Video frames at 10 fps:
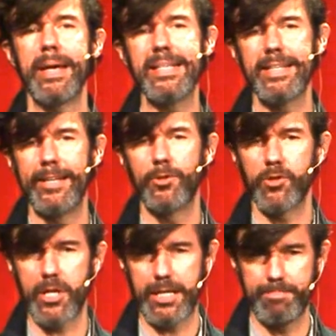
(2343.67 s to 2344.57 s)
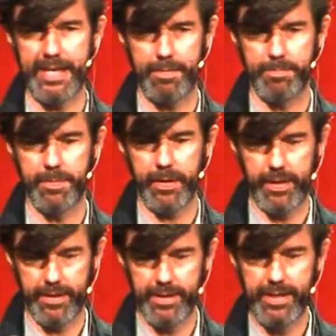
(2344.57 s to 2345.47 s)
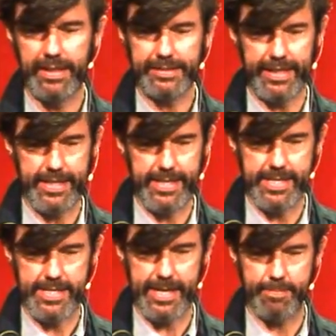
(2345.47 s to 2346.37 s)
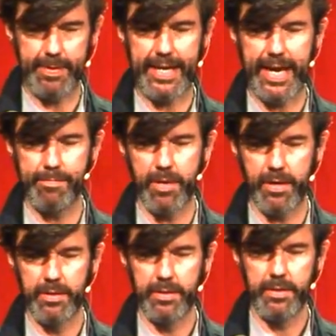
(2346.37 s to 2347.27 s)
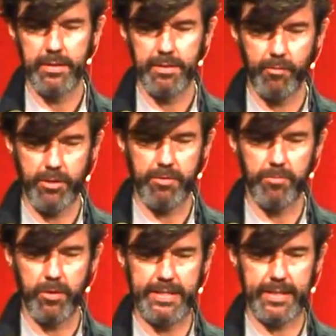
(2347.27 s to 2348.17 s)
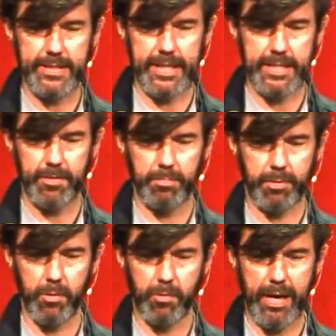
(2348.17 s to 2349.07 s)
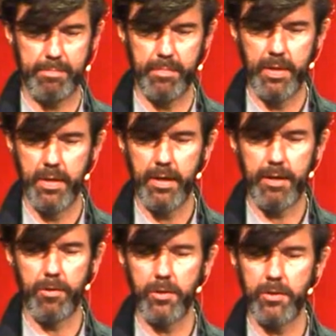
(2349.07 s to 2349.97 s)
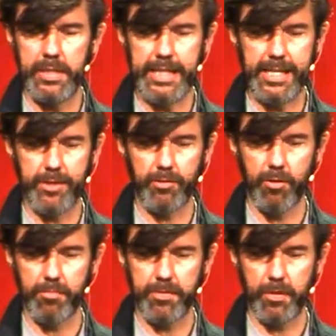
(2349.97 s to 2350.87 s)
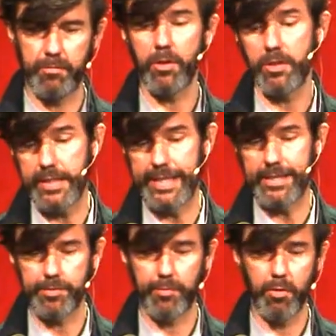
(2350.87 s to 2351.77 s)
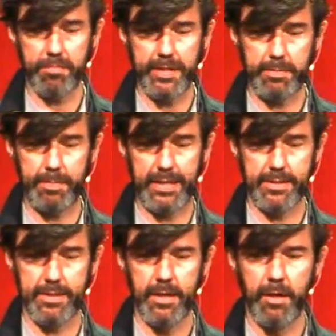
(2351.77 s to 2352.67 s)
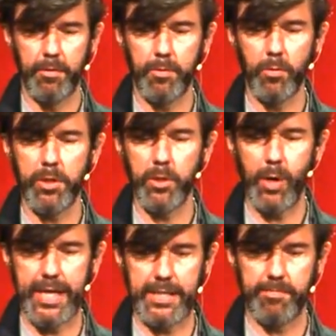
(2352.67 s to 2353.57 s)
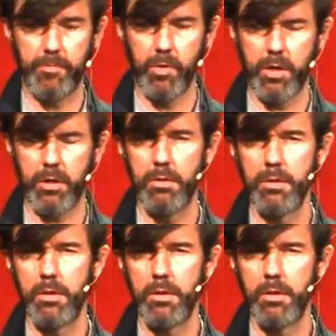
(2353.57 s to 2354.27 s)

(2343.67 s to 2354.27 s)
basically to shut me up, uh, they did it and it became a wonderfully successful program. A volunteer drove, volunteers drove this bus through the US for